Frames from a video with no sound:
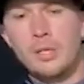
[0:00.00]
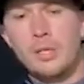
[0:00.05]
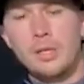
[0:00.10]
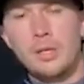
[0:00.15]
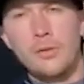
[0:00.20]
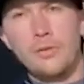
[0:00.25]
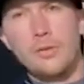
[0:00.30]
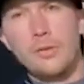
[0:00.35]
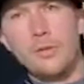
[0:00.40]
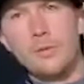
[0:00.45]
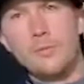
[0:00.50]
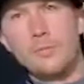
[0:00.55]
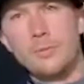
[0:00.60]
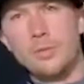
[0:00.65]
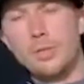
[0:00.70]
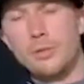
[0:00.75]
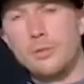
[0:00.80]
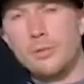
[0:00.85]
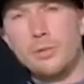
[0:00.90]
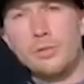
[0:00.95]
if the
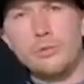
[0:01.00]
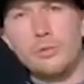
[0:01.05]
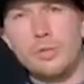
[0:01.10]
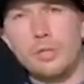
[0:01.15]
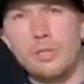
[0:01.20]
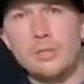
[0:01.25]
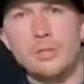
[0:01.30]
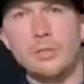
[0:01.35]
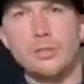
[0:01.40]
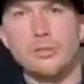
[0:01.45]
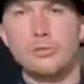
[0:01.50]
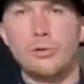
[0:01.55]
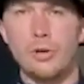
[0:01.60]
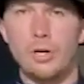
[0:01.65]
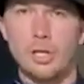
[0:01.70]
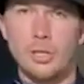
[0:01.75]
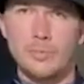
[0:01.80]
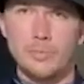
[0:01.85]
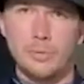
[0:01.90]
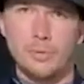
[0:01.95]
student's struggling to
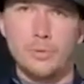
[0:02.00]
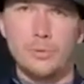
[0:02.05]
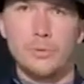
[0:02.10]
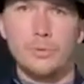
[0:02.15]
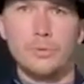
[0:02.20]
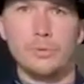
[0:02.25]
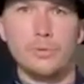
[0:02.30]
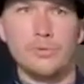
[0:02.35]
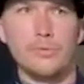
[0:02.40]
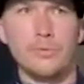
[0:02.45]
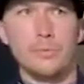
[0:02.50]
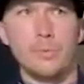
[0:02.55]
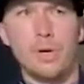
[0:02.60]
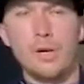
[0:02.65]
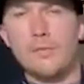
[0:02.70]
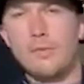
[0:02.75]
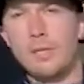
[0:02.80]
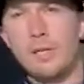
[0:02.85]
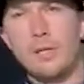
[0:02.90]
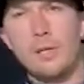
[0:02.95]
strike the ball, if
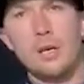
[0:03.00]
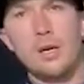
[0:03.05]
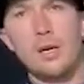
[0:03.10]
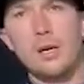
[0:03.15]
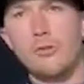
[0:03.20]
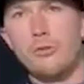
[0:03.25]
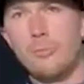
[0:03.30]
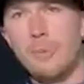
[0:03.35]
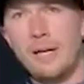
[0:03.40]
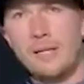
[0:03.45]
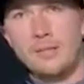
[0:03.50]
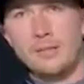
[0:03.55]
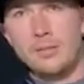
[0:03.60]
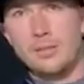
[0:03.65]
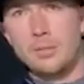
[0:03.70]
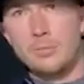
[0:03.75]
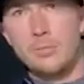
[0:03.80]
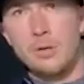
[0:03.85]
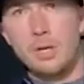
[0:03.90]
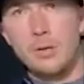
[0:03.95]
whatever their curve
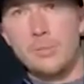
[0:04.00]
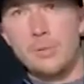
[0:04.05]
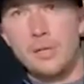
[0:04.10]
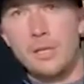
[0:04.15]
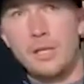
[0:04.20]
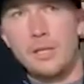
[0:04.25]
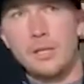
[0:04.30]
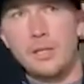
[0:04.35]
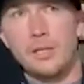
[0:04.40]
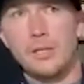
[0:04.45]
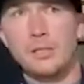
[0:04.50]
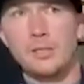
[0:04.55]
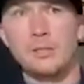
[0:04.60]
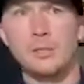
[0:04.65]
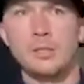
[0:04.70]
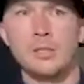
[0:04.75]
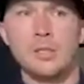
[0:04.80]
patterns might be, I can